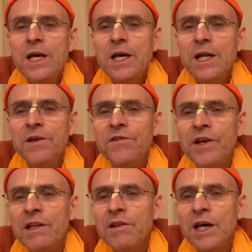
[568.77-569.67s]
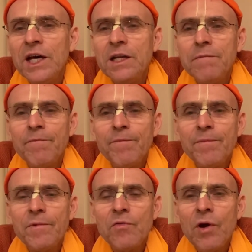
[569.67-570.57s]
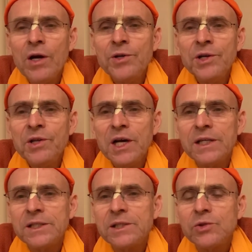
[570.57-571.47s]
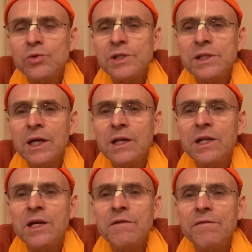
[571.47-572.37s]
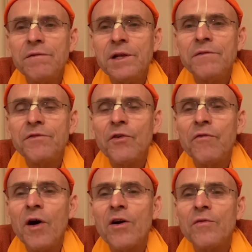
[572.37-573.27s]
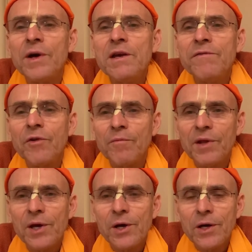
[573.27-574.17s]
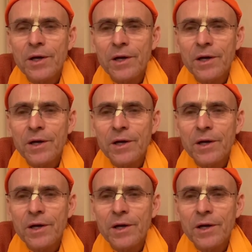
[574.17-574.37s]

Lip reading: It is said that Raghunath, who did not live so far away from there,